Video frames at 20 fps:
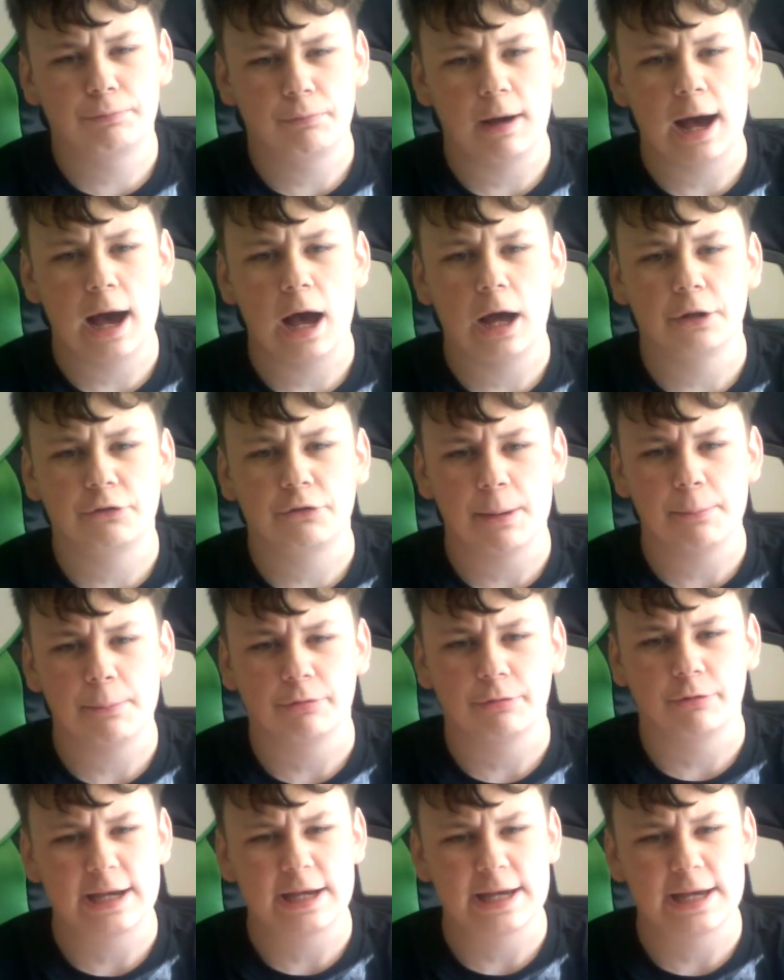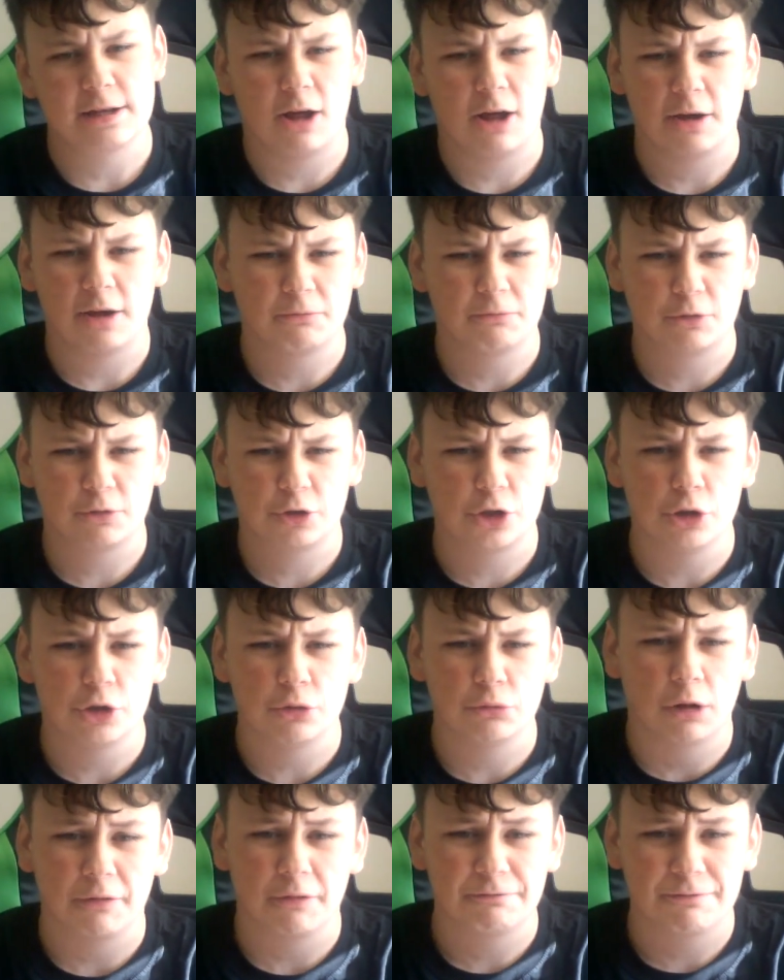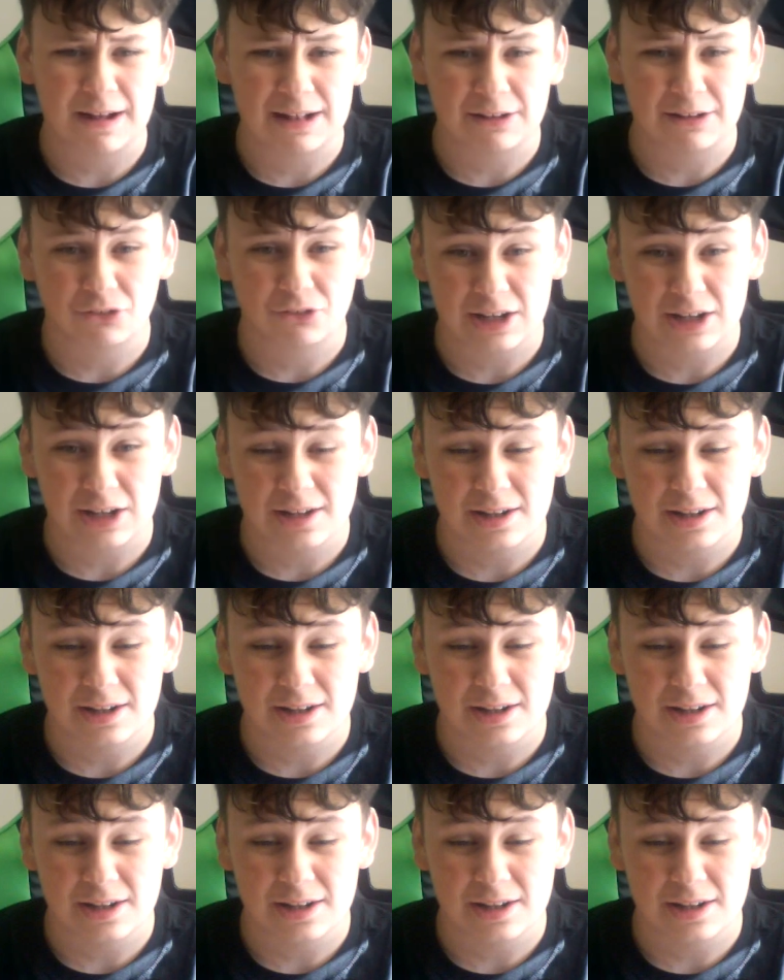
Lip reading: temporary like queue line fencing.